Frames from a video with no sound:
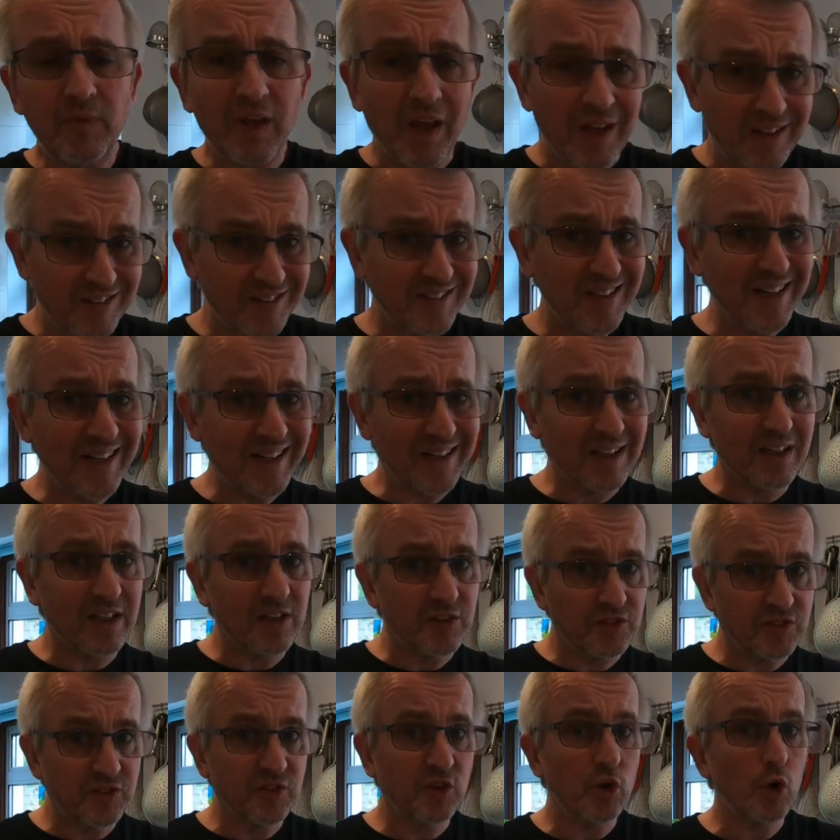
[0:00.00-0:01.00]
as little
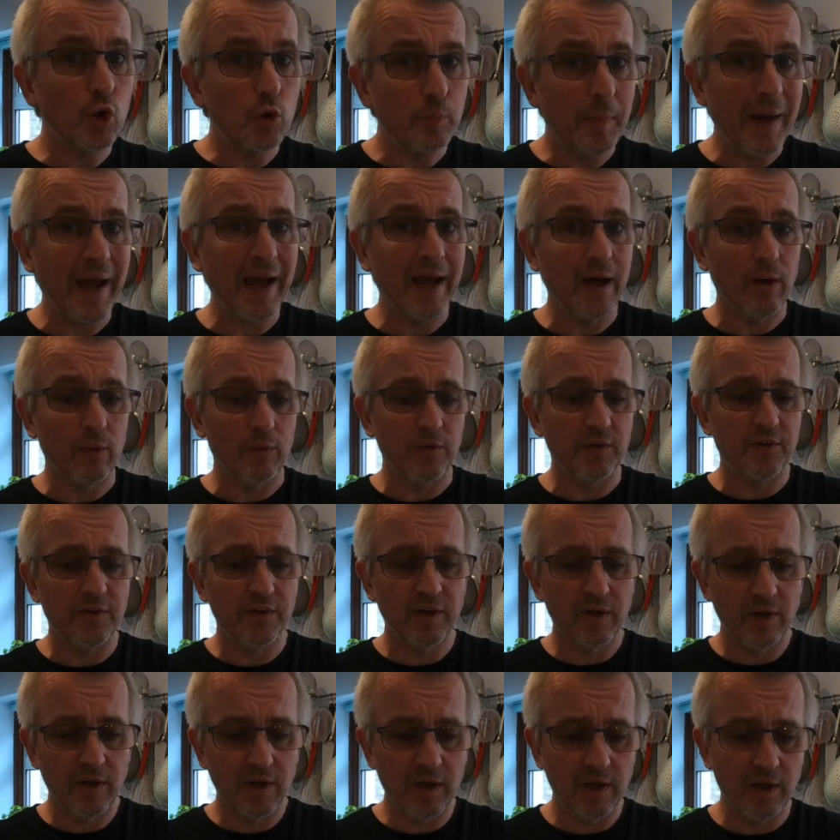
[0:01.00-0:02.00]
as £2
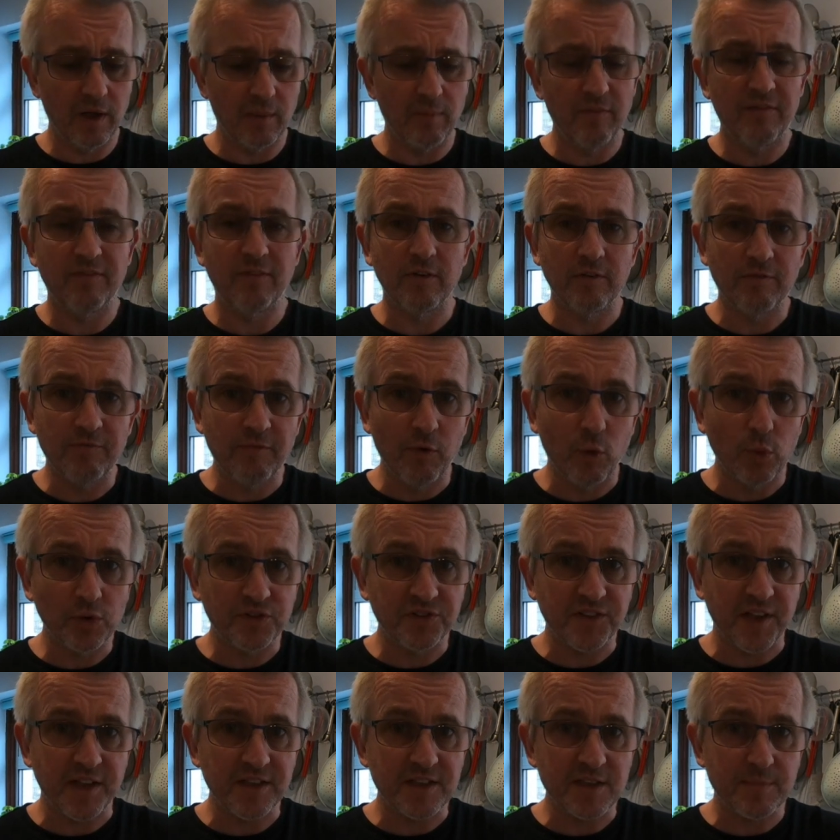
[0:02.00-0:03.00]
for a 4
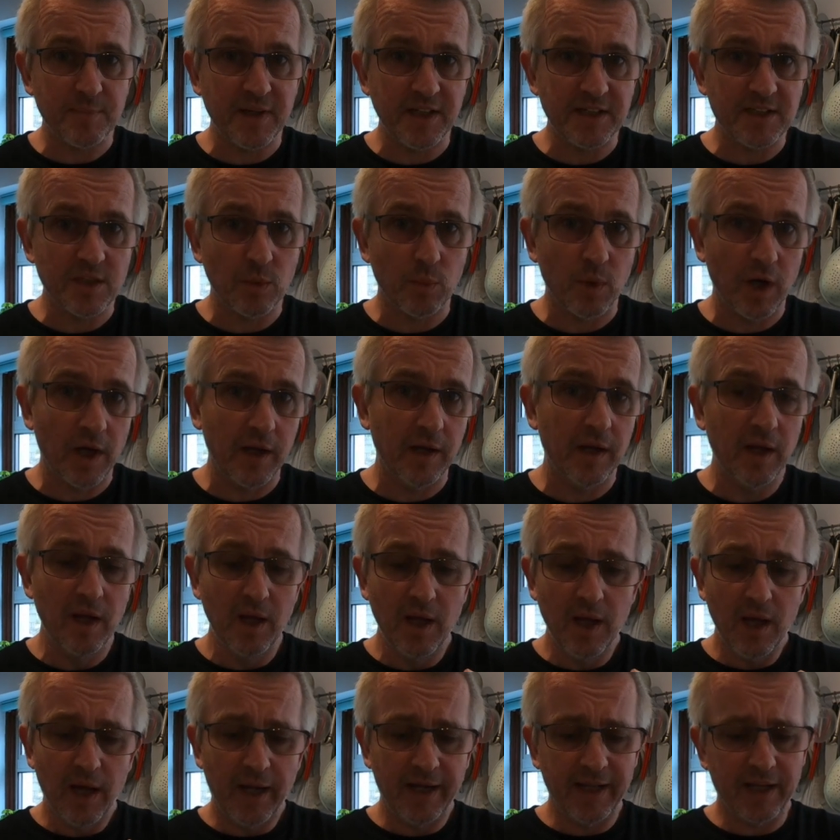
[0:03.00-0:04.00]
centimetre one,
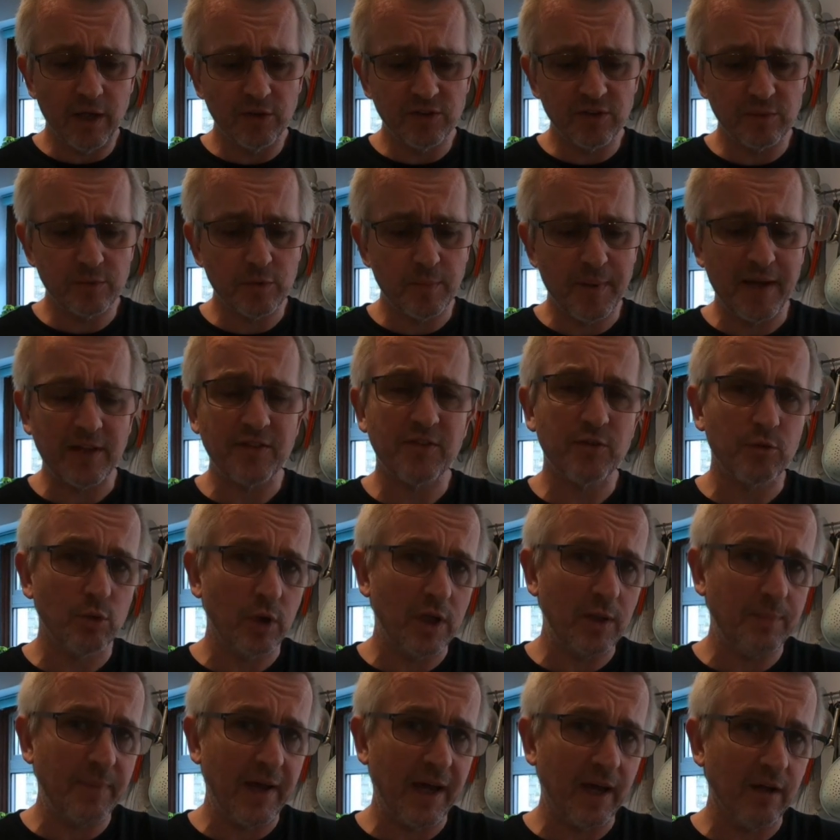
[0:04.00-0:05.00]
and it goes up to about
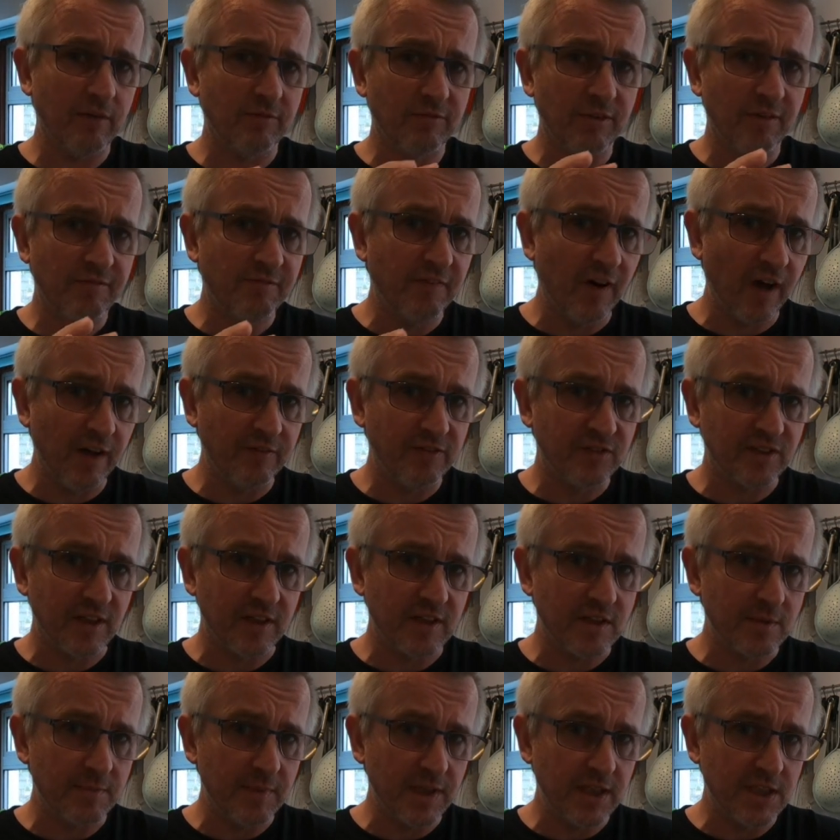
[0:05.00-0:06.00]
£3 for a 5
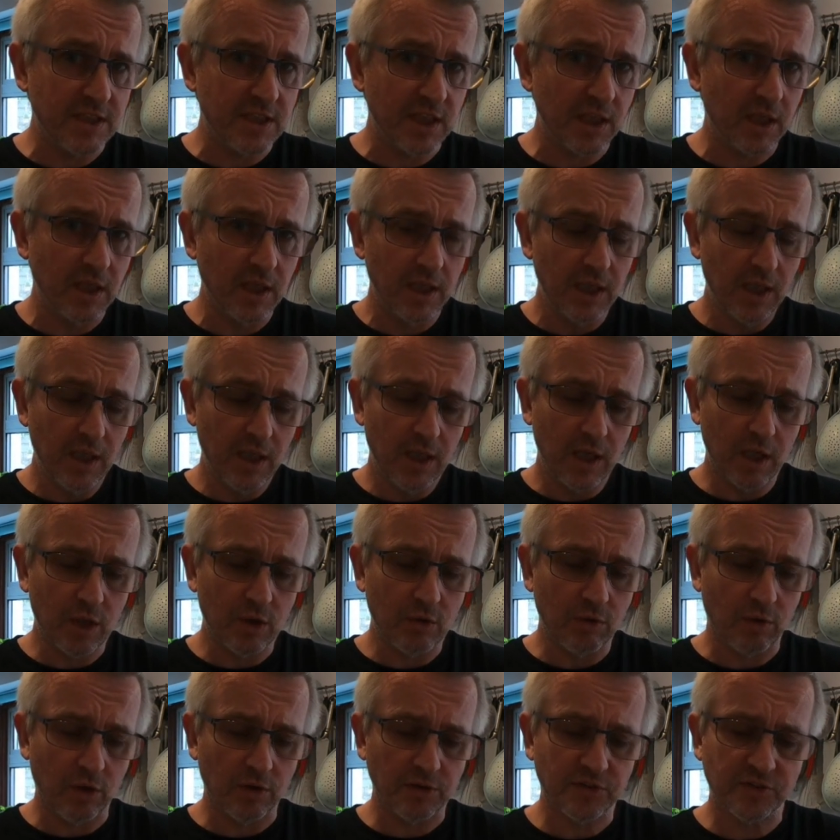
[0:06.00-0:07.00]
centimetre
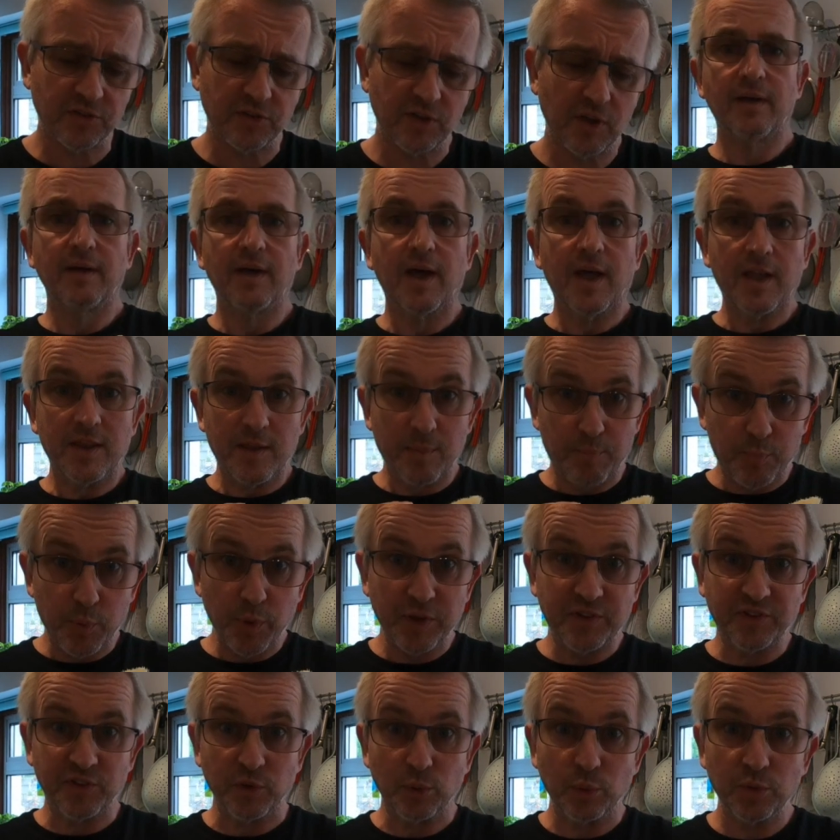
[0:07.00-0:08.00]
across. The
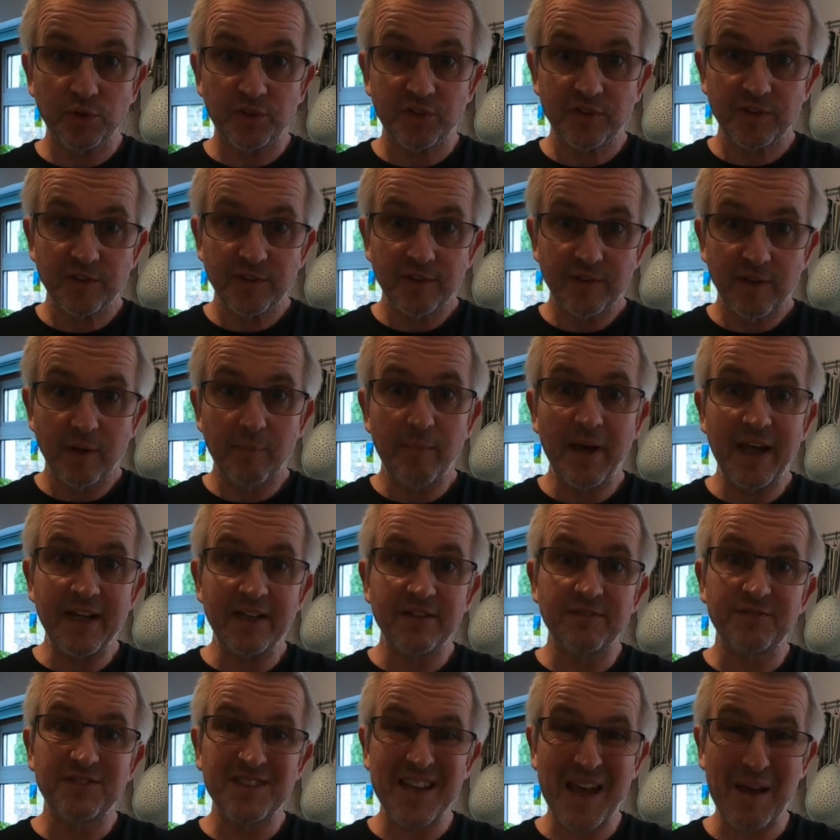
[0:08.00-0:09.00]
bristles are made
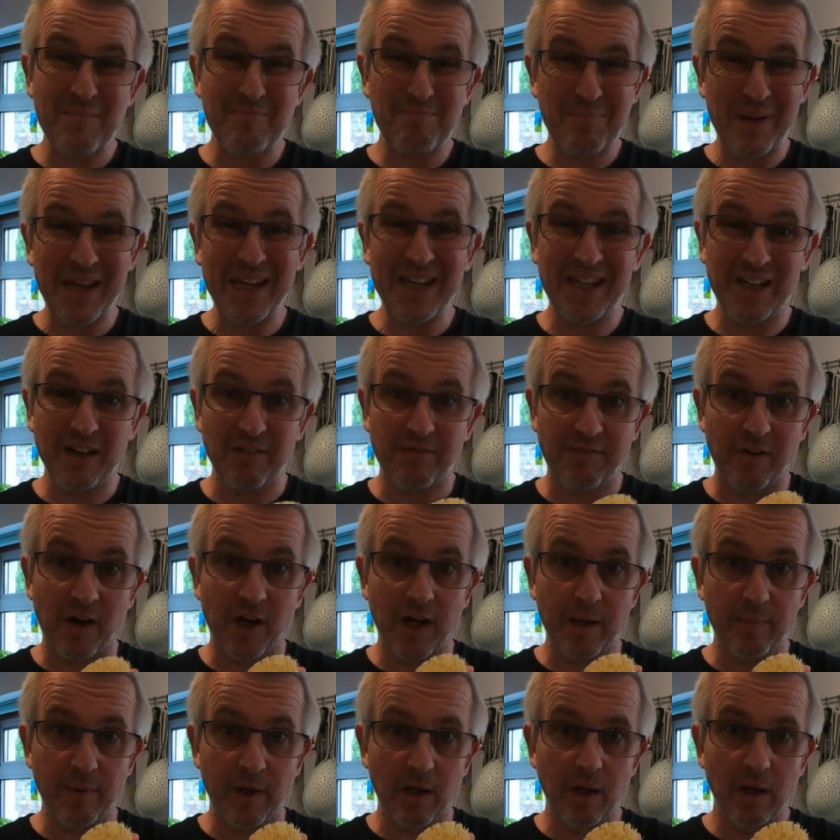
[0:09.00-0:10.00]
of Tampica
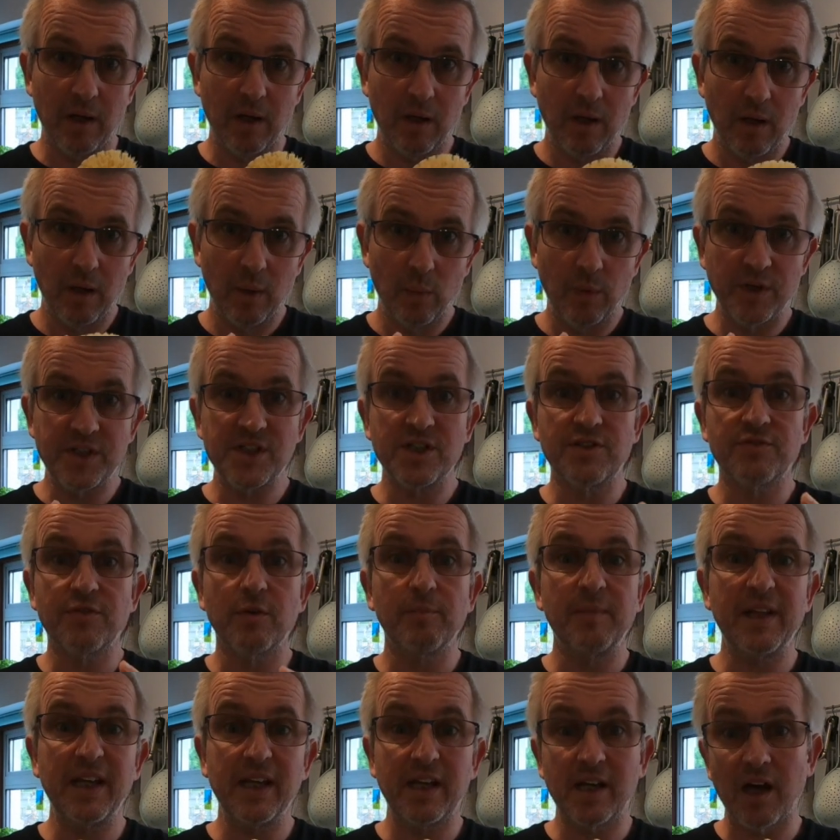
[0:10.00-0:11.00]
fibre, which is from
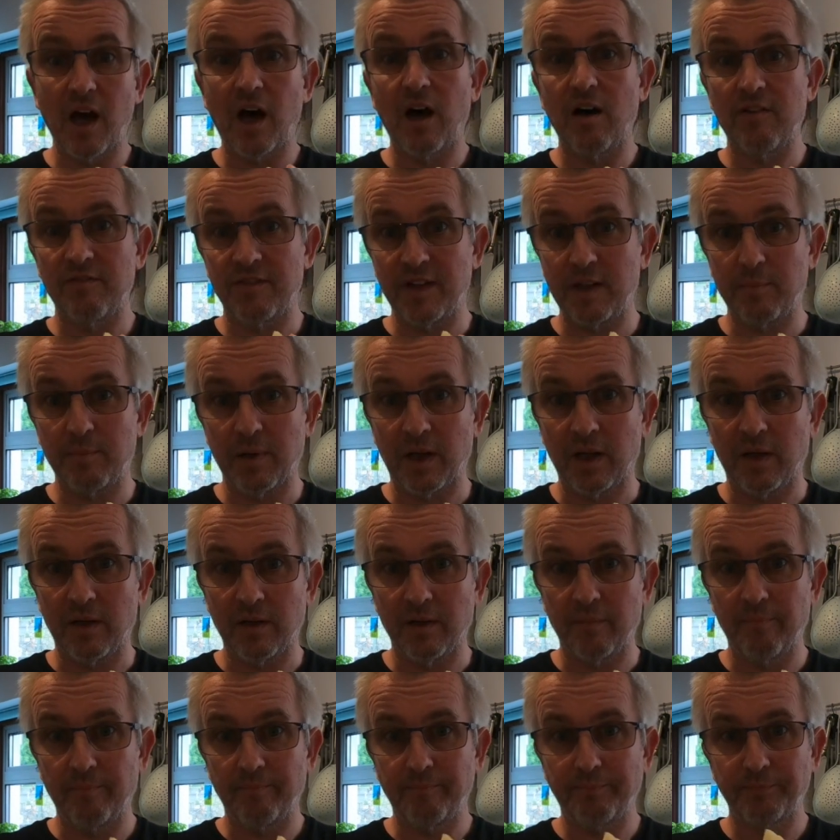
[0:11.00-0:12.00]
the agave plant,